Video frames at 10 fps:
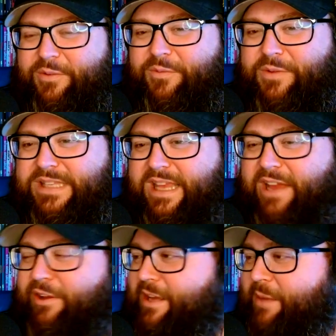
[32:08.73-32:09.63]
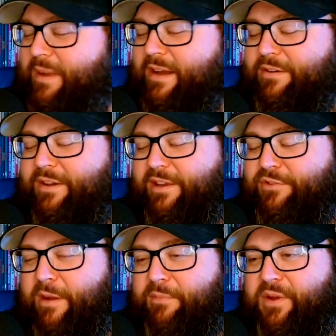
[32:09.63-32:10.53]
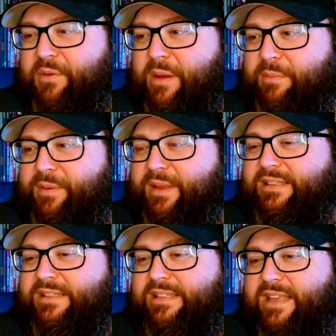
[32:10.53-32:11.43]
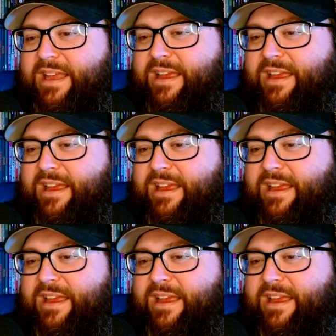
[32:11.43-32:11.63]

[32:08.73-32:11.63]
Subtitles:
Because they all come out and they drop their weapons.